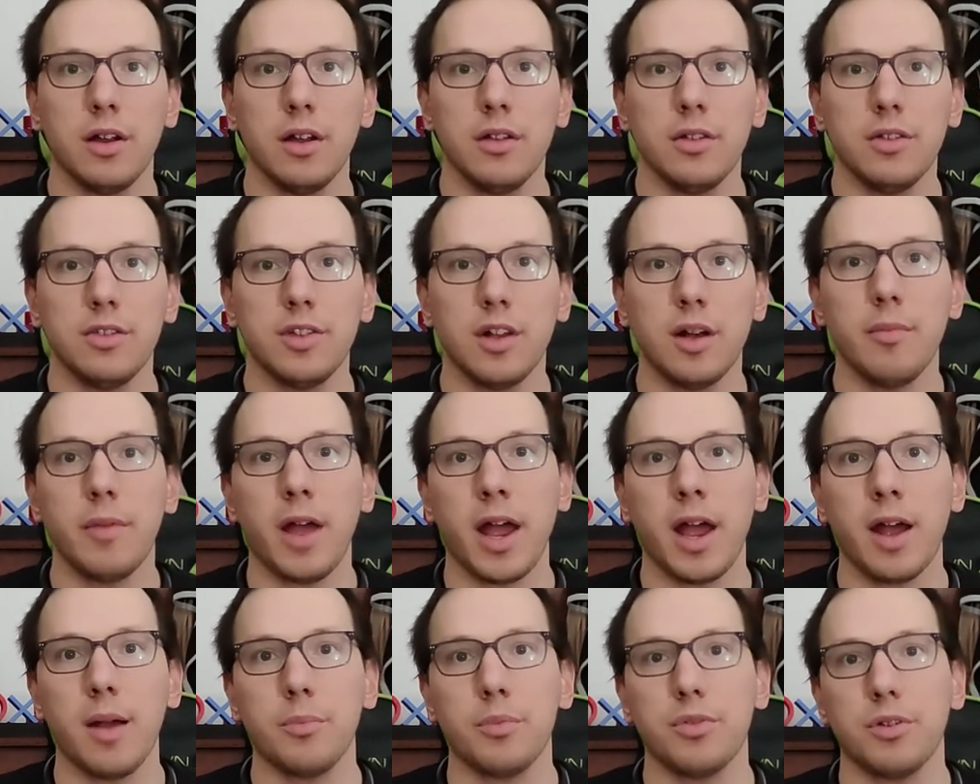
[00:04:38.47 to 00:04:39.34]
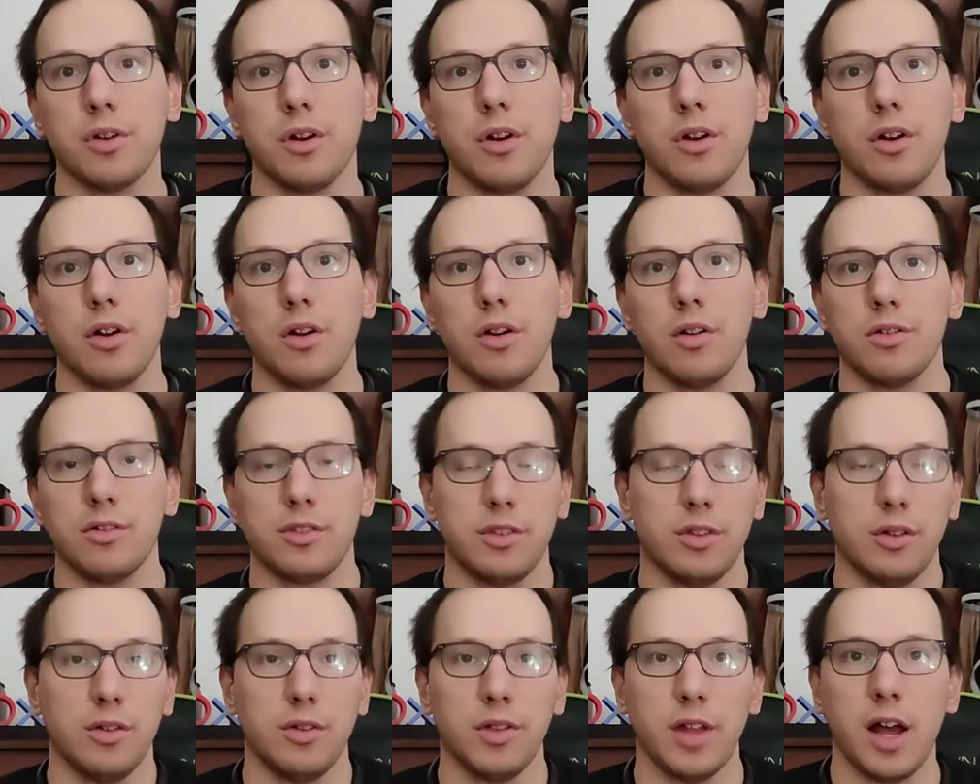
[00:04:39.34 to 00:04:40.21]
Some apps are
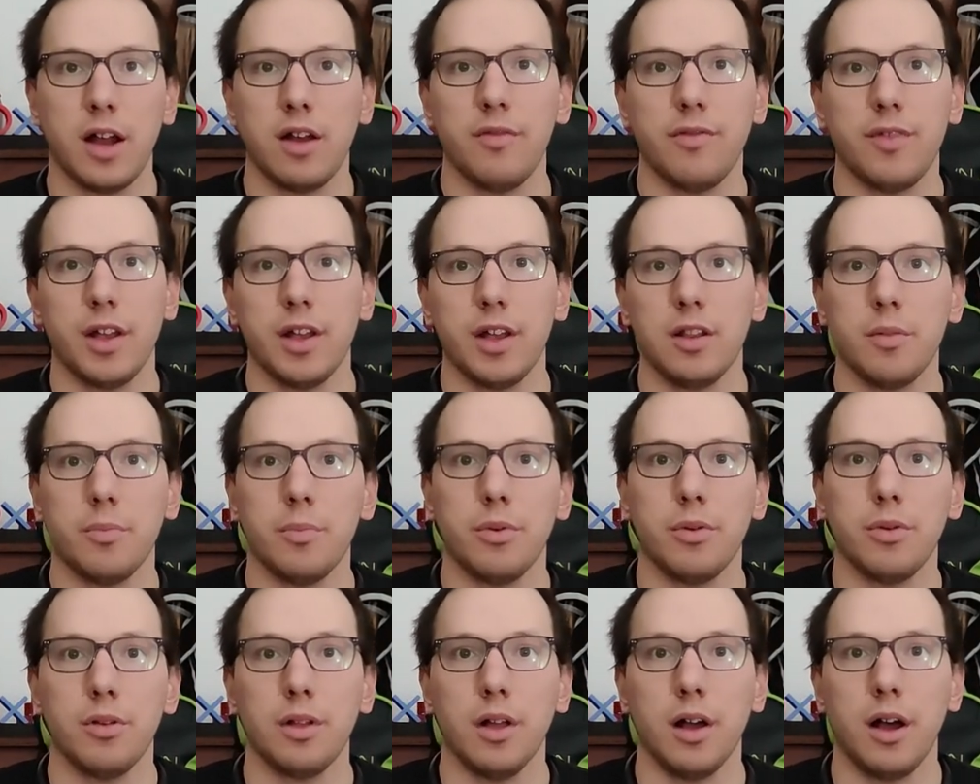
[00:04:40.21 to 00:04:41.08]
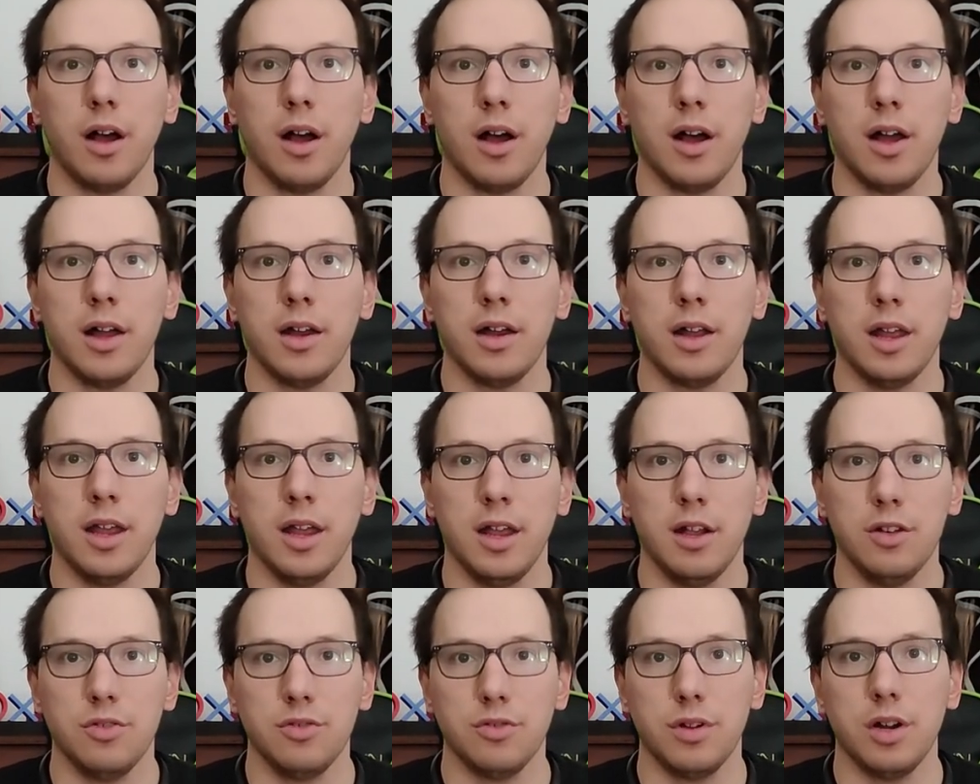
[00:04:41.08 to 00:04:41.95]
still not available on
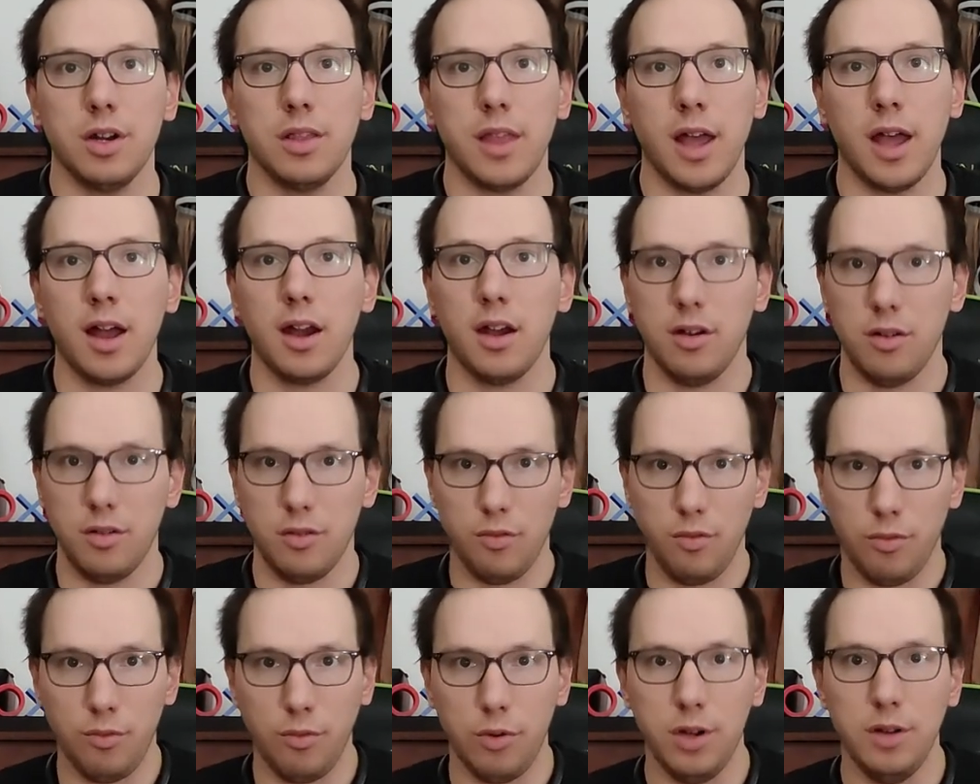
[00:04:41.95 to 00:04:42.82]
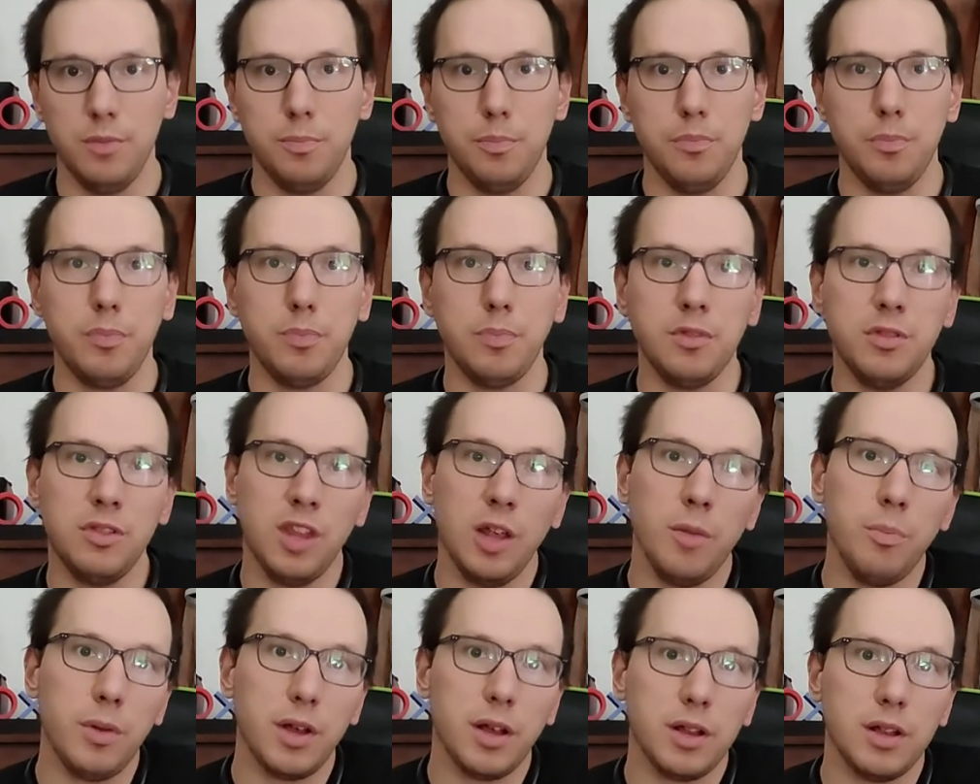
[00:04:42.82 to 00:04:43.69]
Android that would
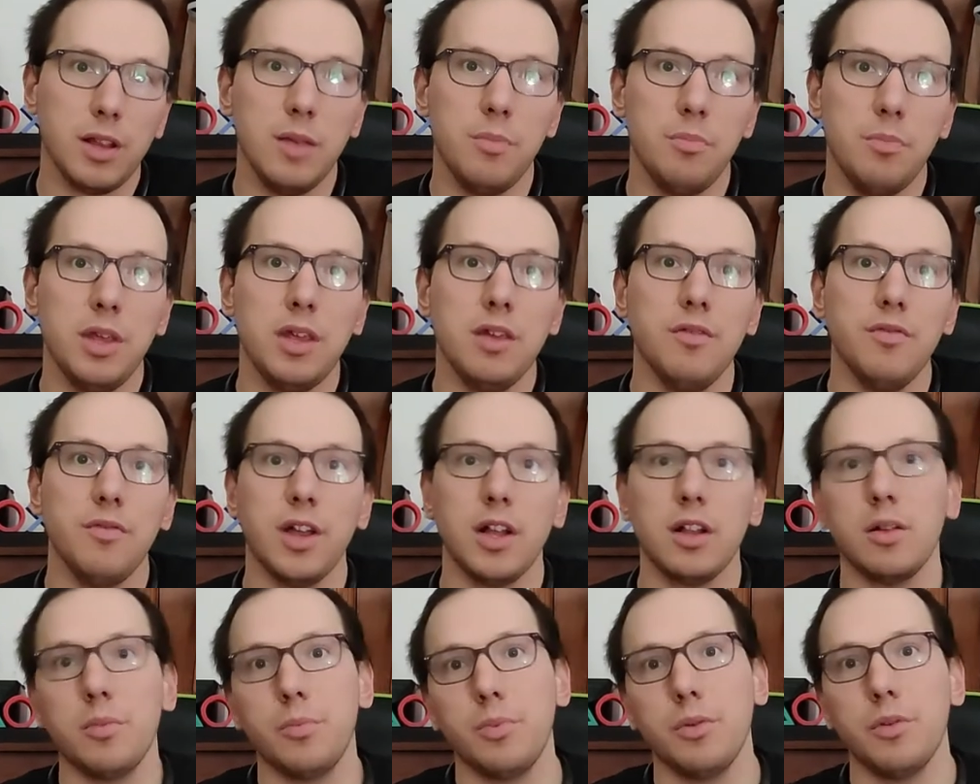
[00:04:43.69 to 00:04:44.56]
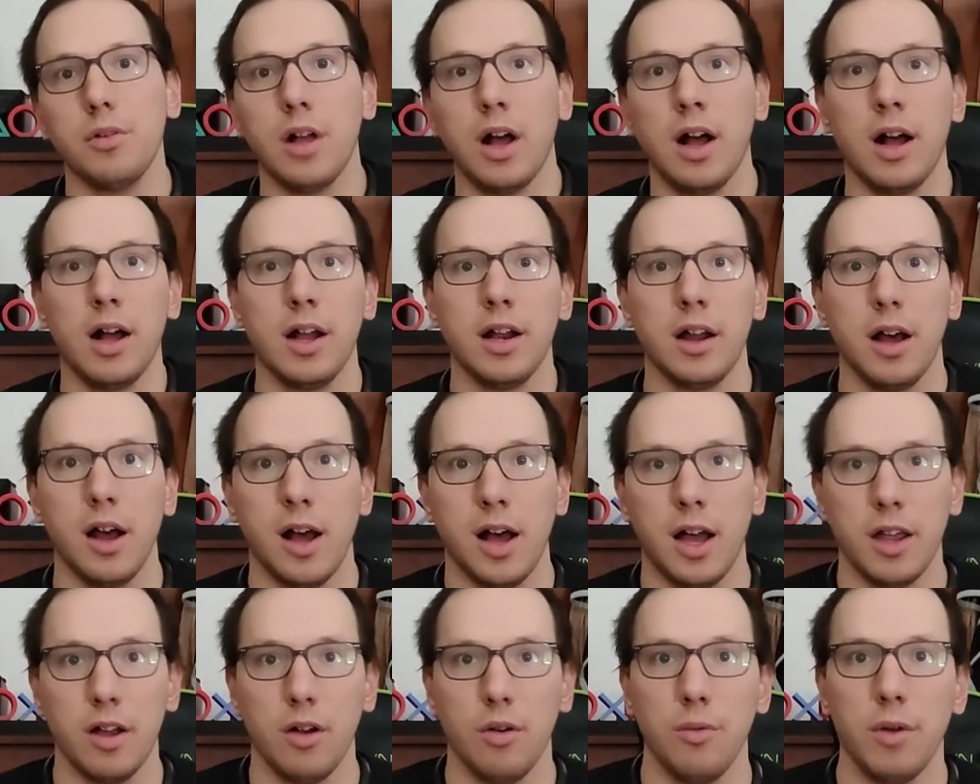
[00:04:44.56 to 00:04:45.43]
typically be available on
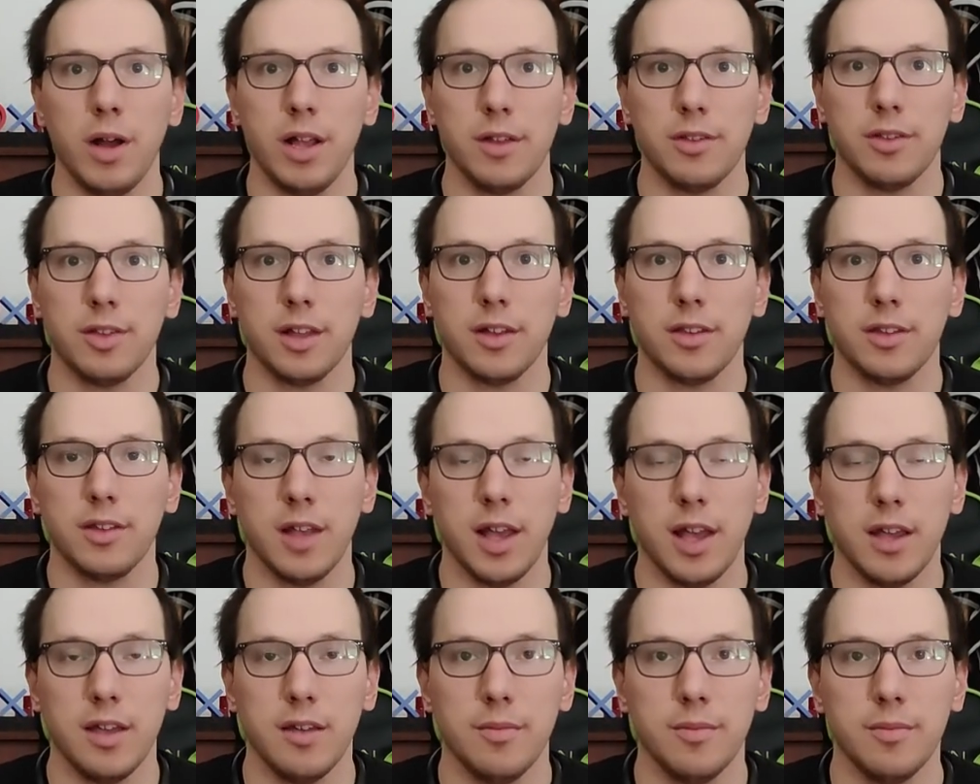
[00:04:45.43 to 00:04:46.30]
iOS, let's say.